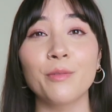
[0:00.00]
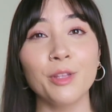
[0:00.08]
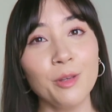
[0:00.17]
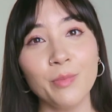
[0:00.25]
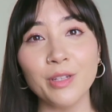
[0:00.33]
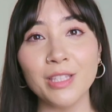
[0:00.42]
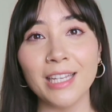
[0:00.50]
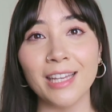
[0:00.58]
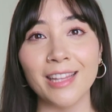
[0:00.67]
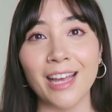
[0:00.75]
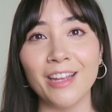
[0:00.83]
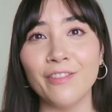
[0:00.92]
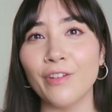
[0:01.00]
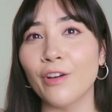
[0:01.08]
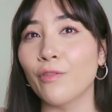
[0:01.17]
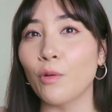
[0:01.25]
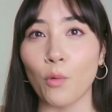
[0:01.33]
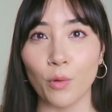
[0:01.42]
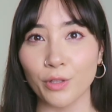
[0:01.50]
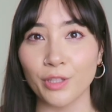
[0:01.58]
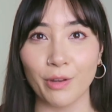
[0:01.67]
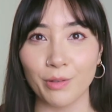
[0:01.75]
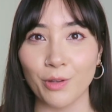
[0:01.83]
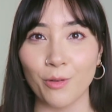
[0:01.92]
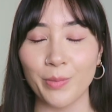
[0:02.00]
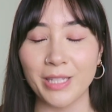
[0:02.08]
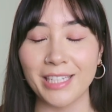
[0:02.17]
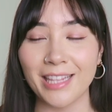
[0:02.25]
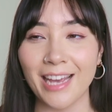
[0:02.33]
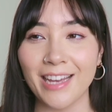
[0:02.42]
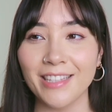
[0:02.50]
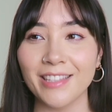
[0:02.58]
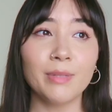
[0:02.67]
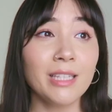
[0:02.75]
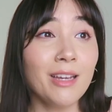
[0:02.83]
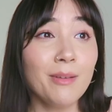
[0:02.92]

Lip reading: really building a life. Of course, I was open to that. But